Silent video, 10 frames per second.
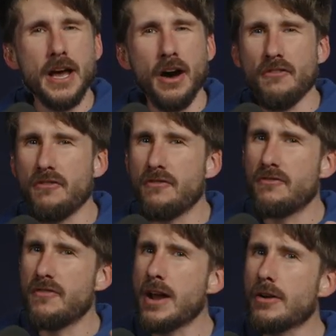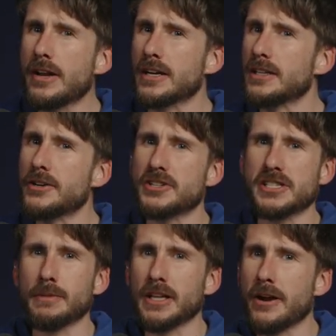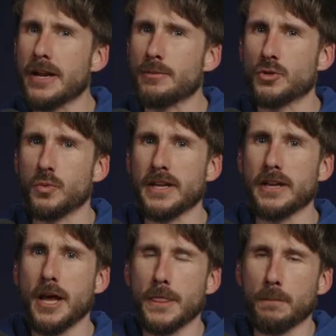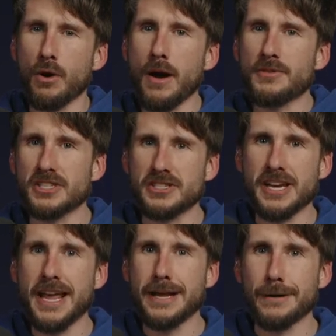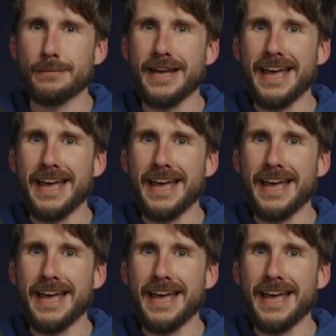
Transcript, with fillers: a very clear similarity between the promise to Jacob